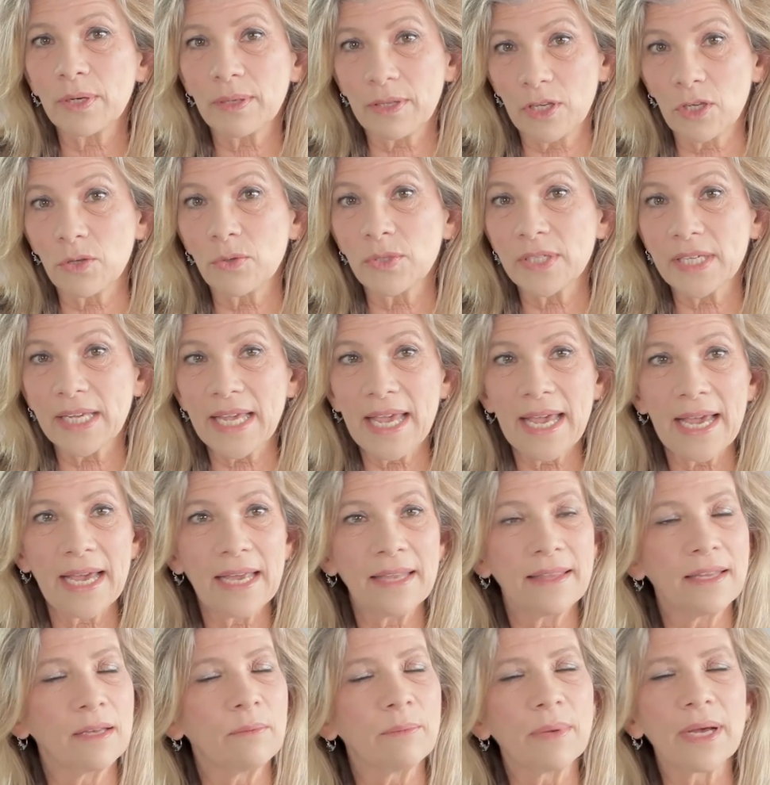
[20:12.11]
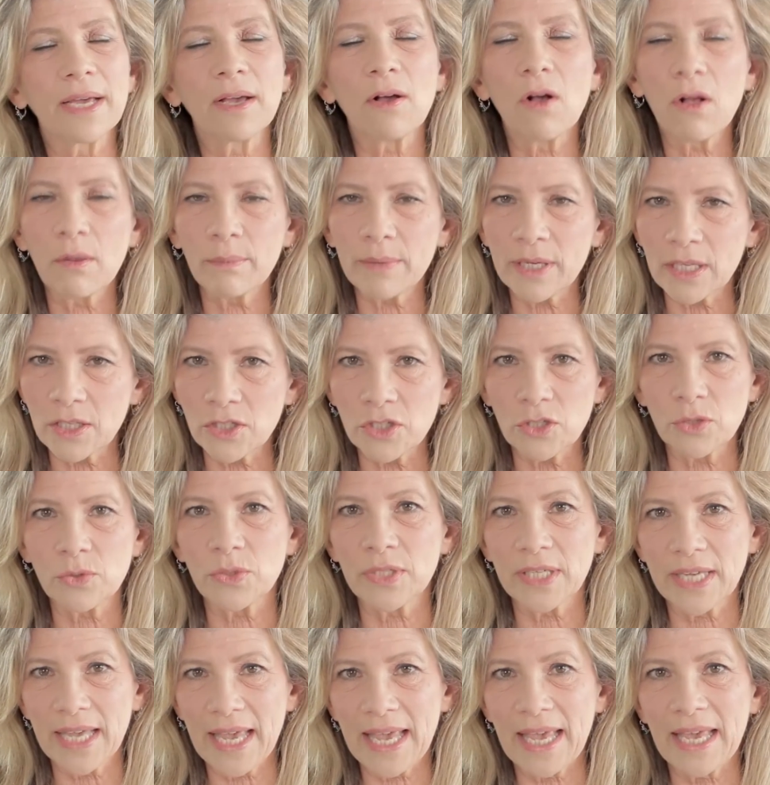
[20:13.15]
use a can, then by all means use
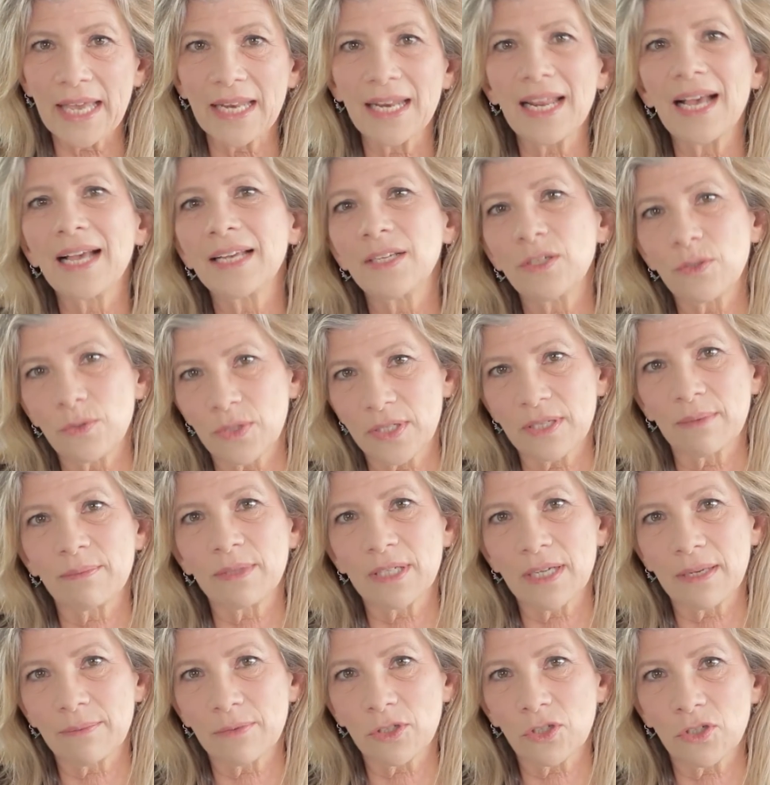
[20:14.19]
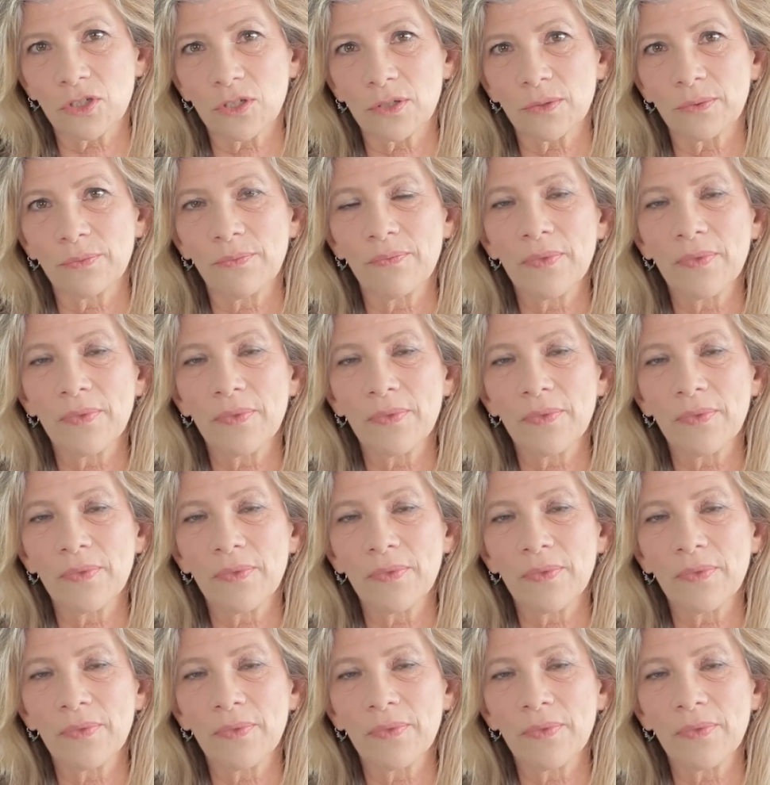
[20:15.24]
a can. I do sometimes too.